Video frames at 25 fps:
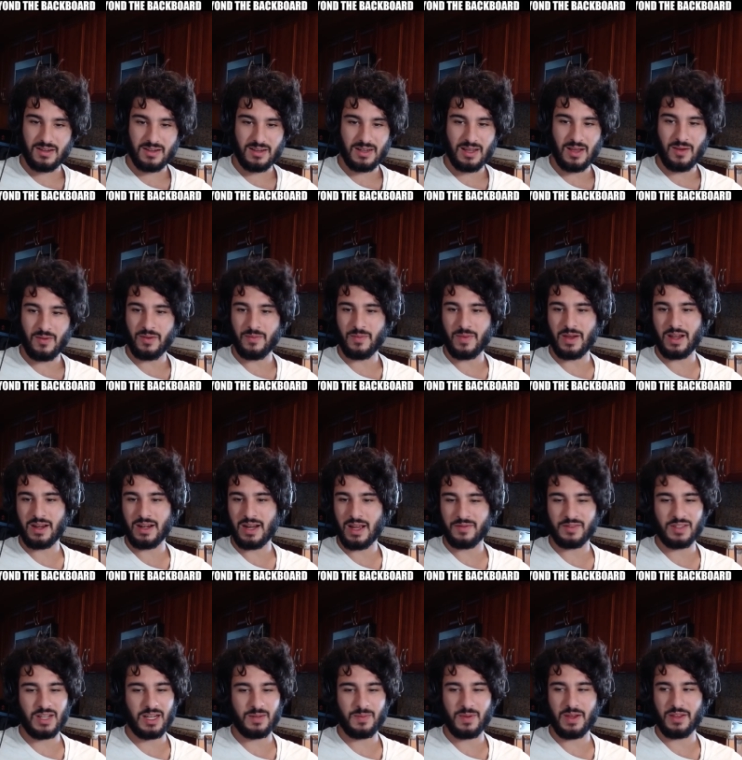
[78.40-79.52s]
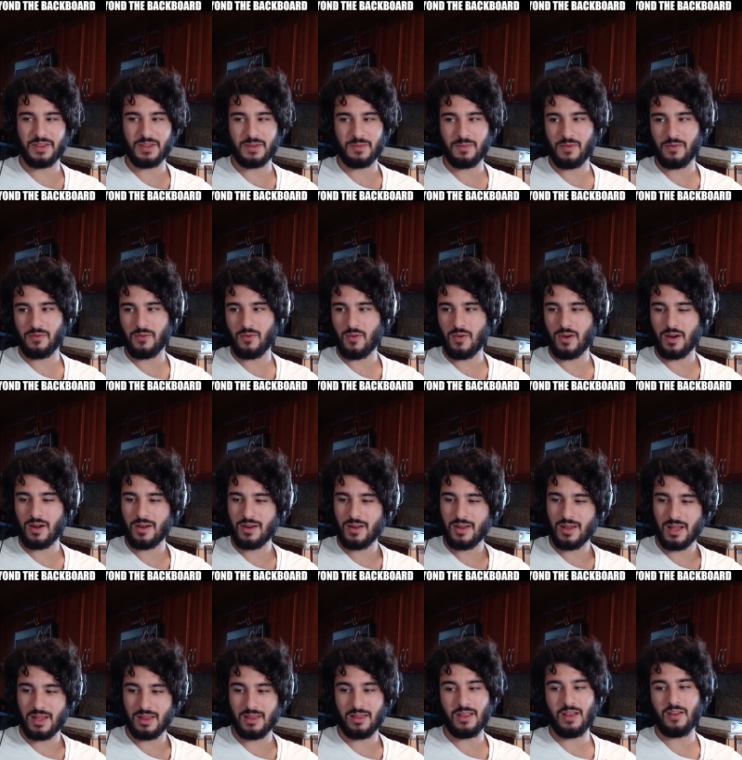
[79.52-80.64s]
I wouldn't mind. I've talked about this before.
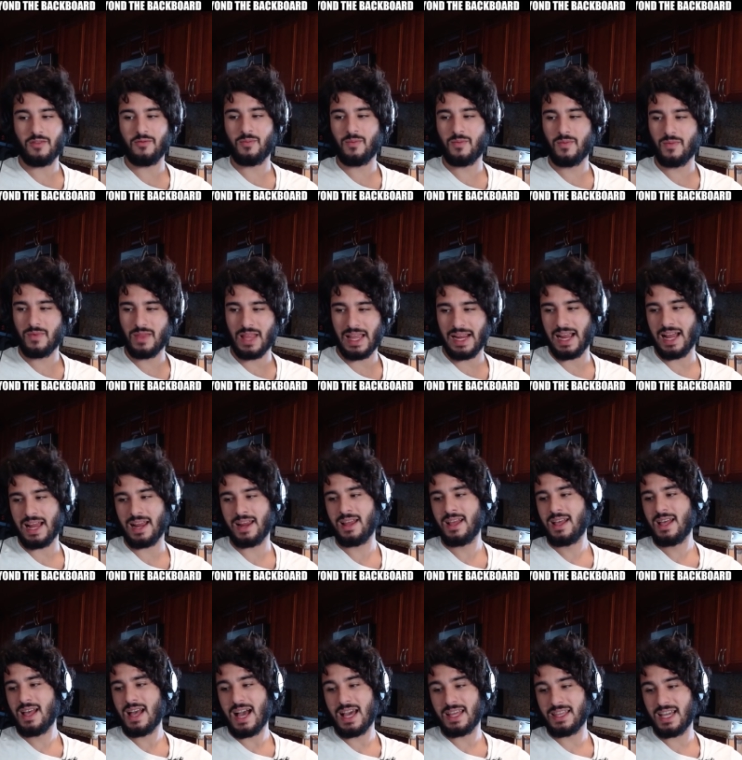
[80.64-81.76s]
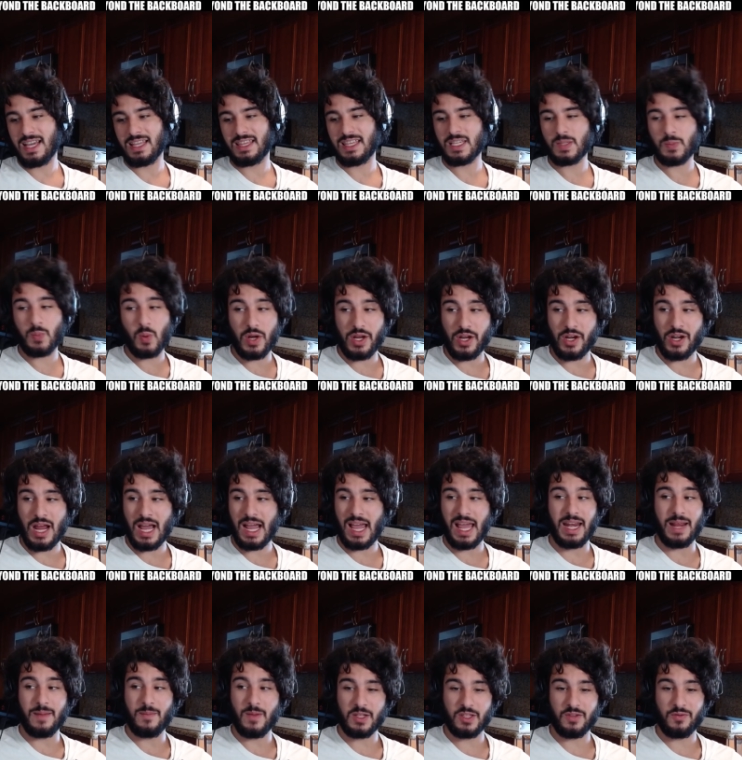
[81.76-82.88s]
I think at this point you're not
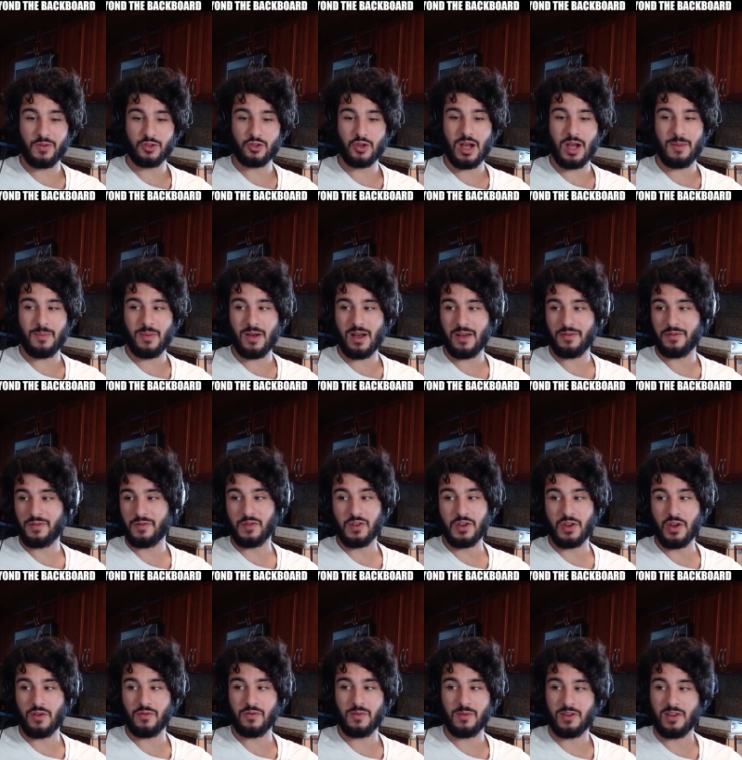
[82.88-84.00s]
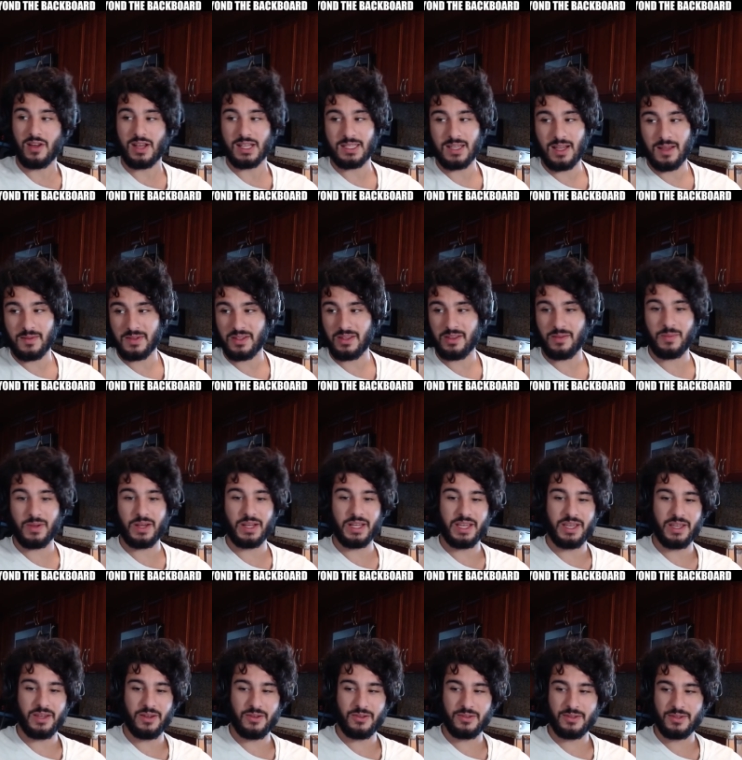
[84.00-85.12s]
getting much of a drop off if you go from Klay Thompson to Buddy
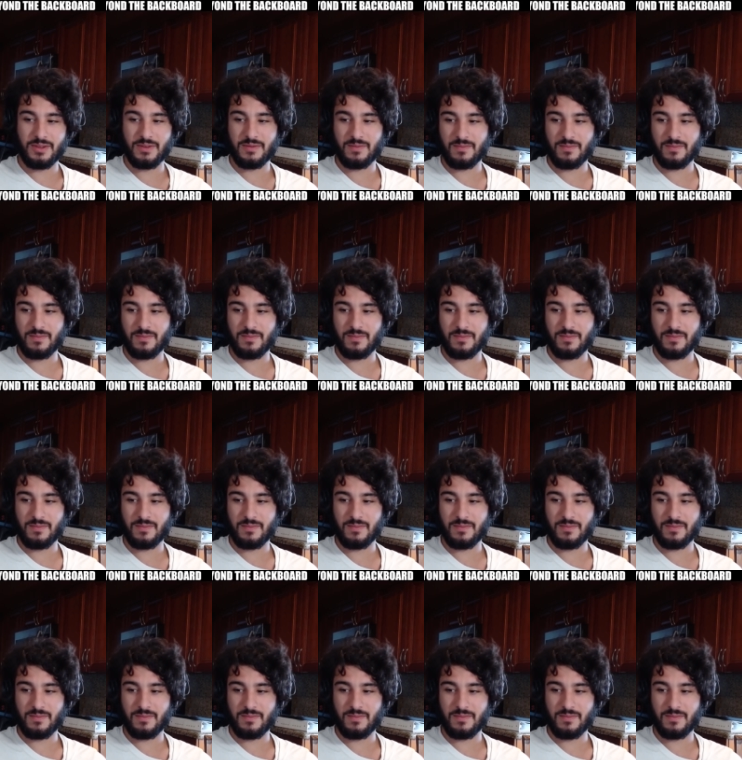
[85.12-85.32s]
Hield.